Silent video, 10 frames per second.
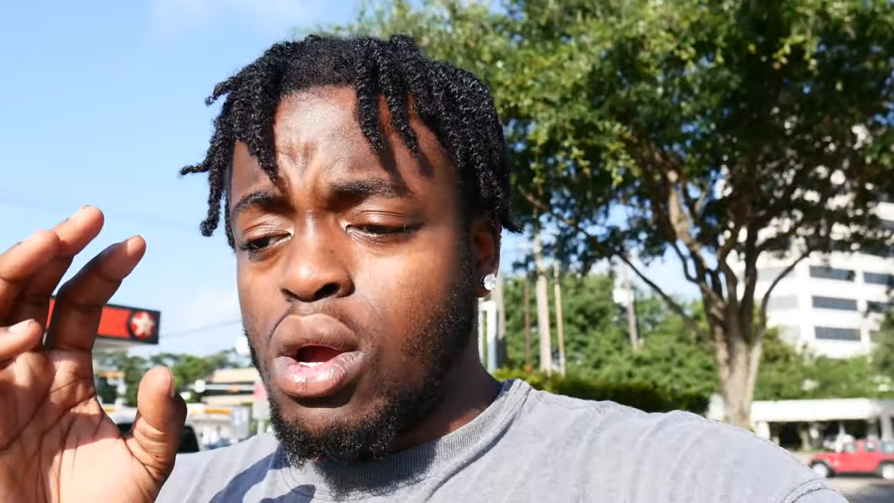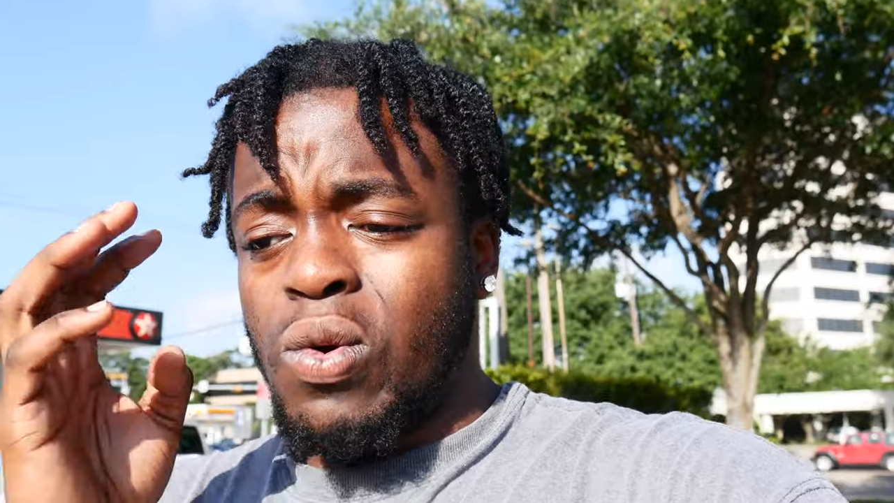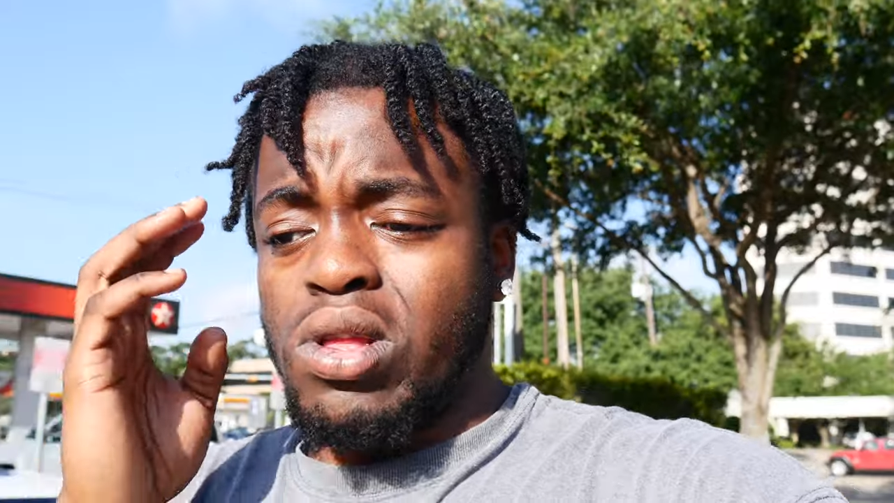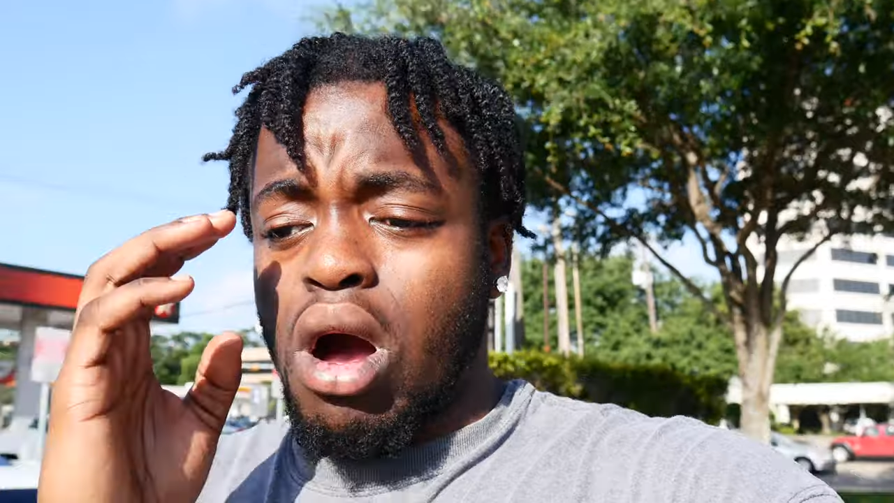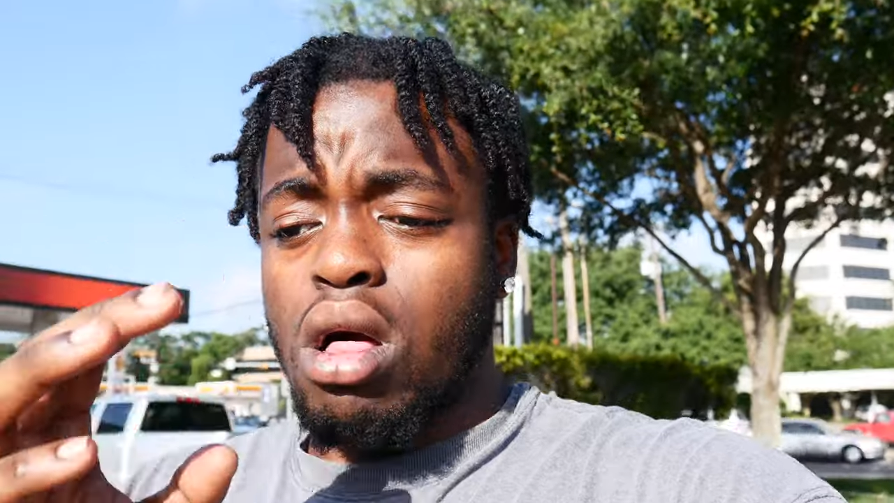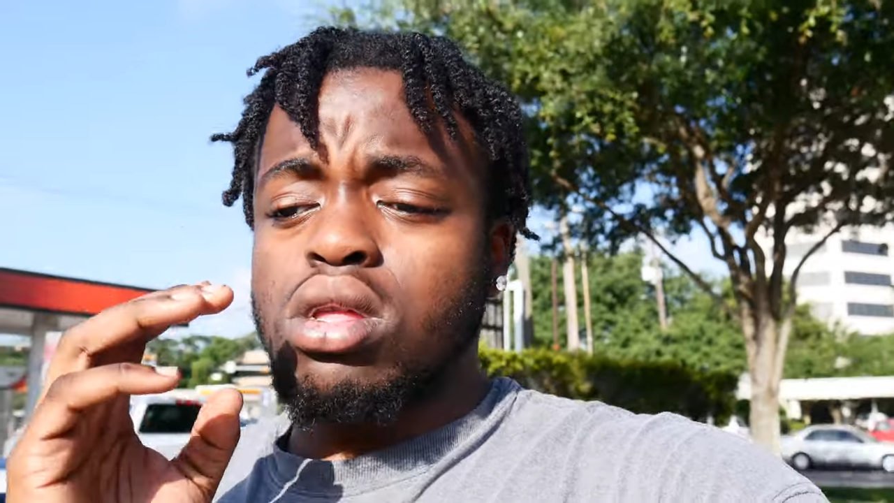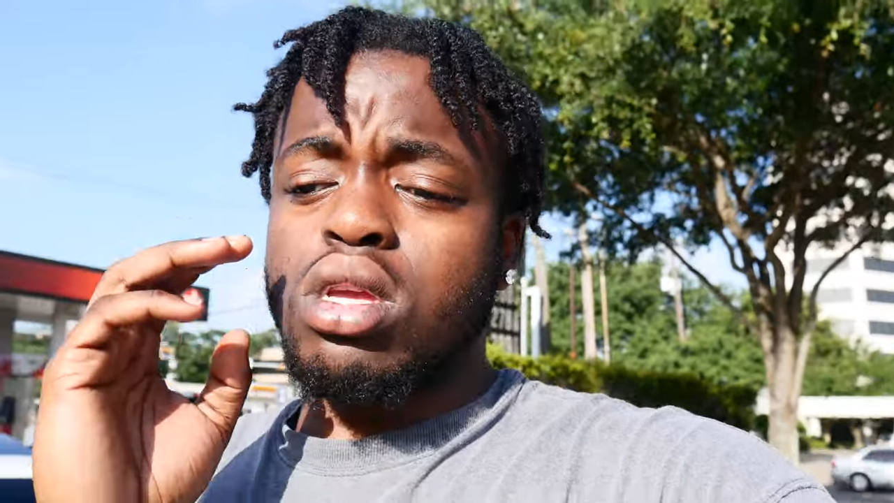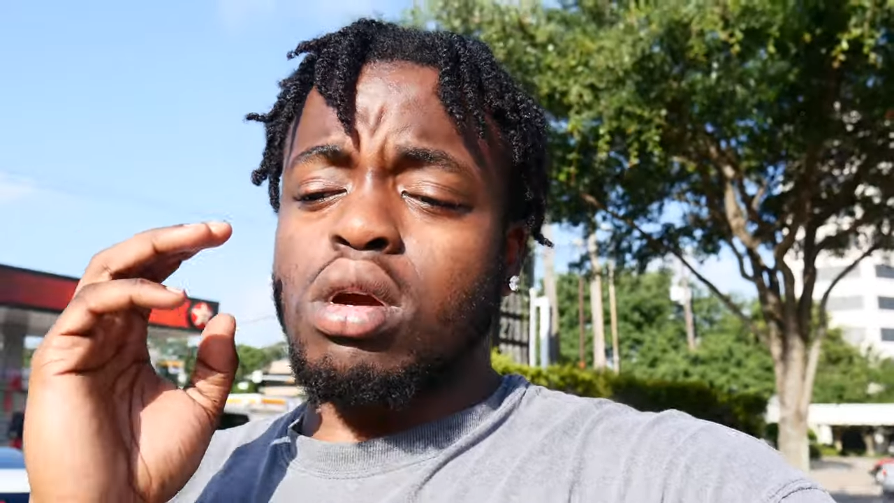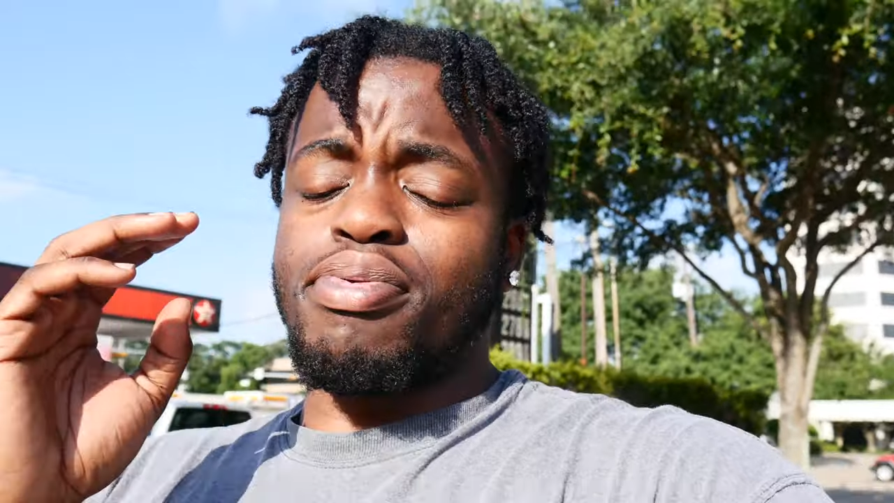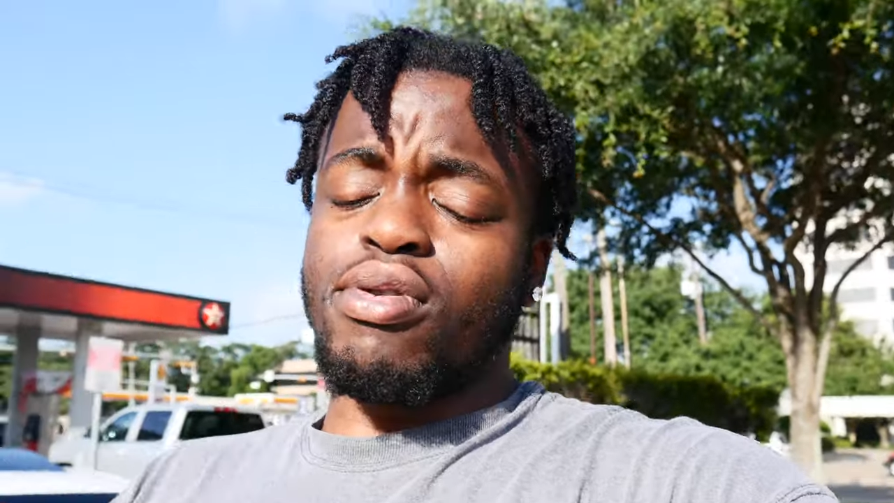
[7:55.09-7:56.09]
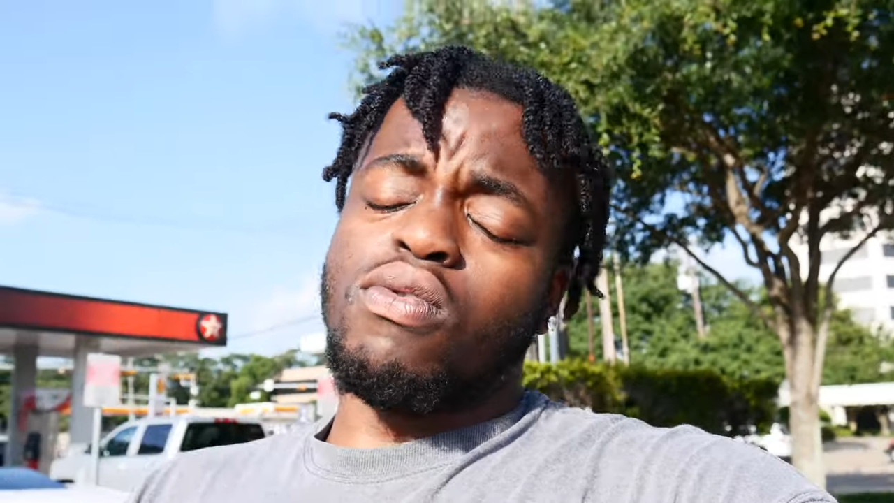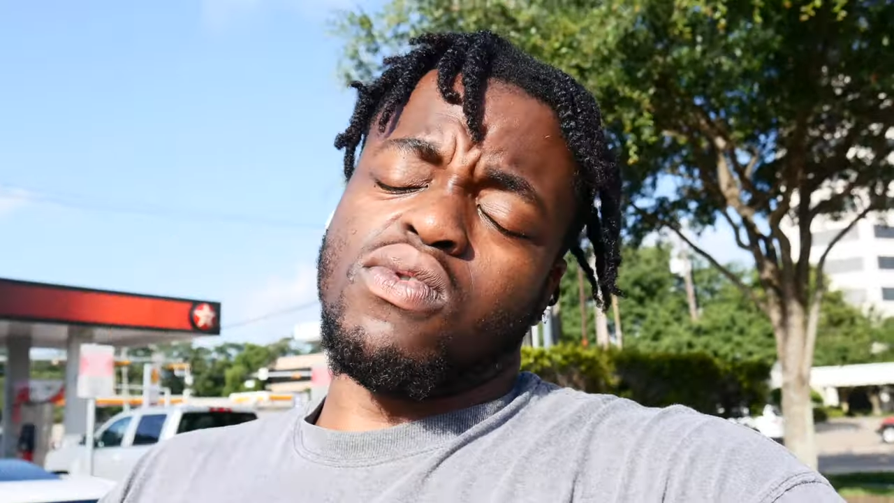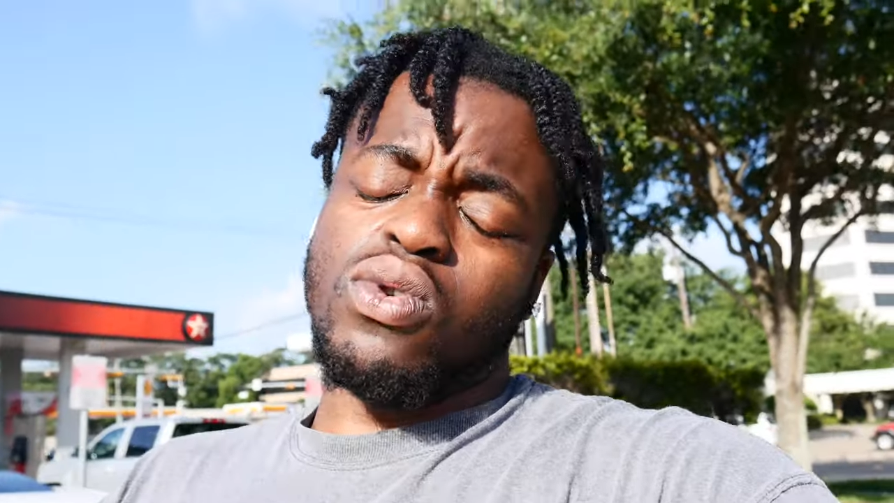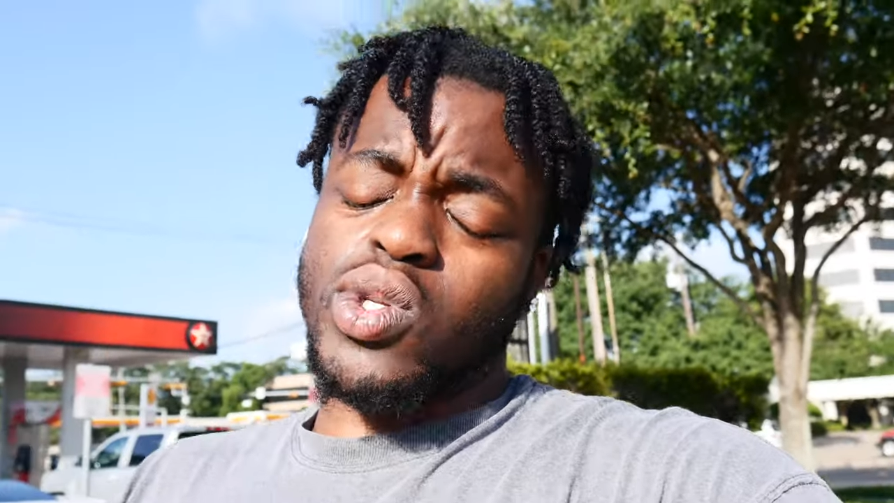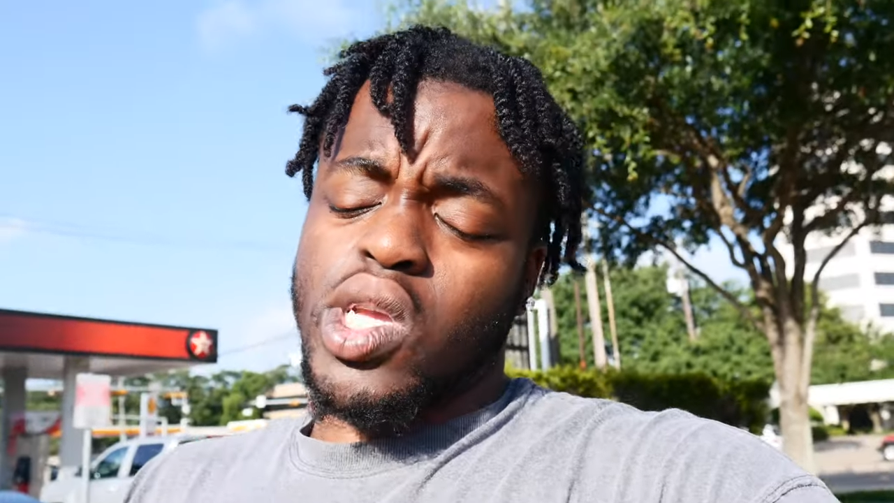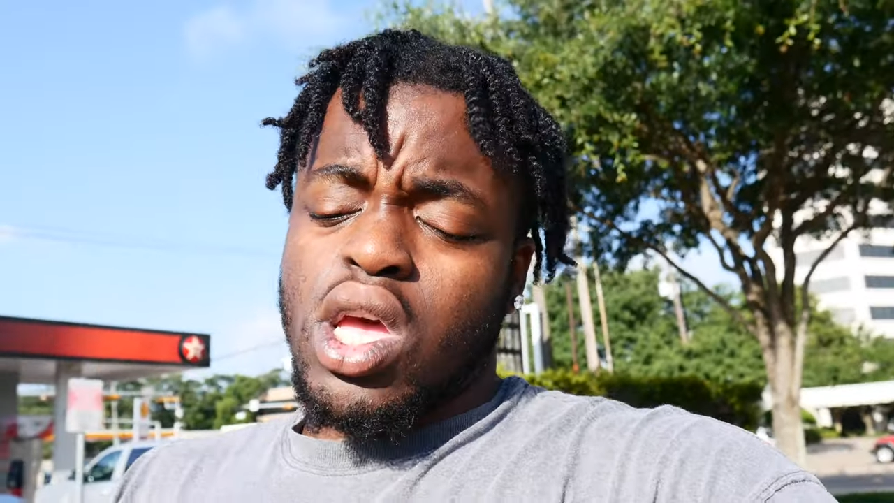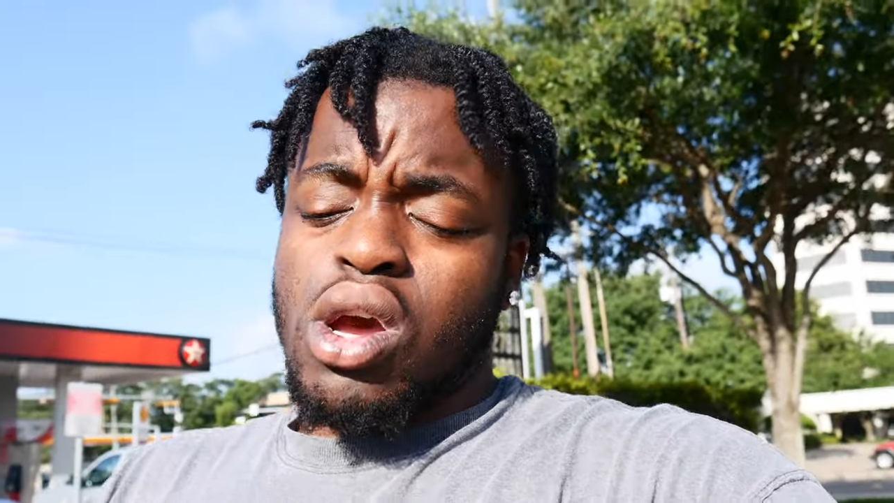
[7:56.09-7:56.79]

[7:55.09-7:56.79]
with all of the approvals